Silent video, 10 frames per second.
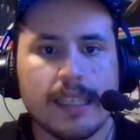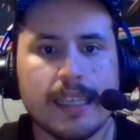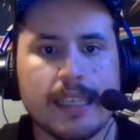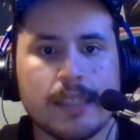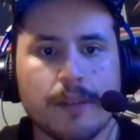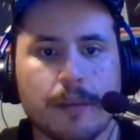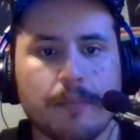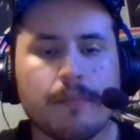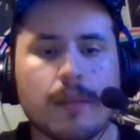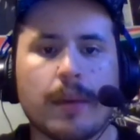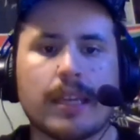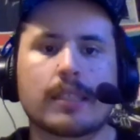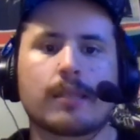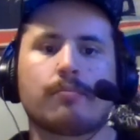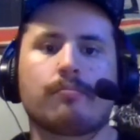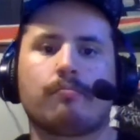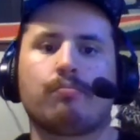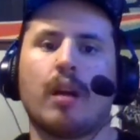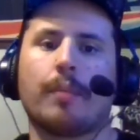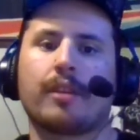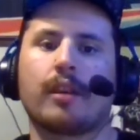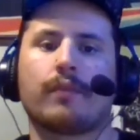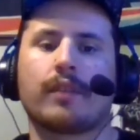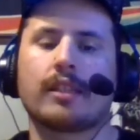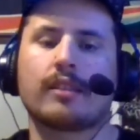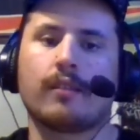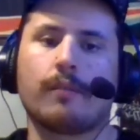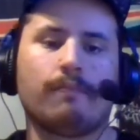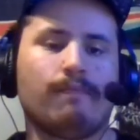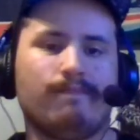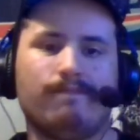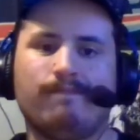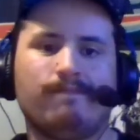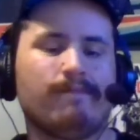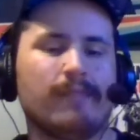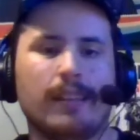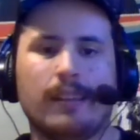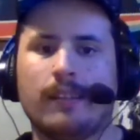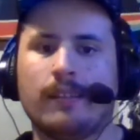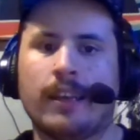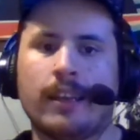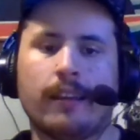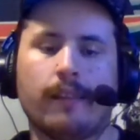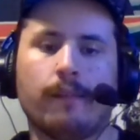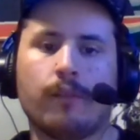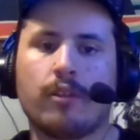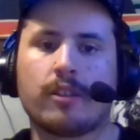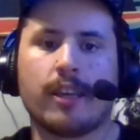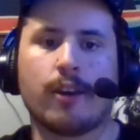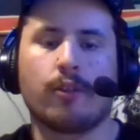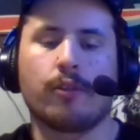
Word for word: Easily the best property of Godzilla and you can tell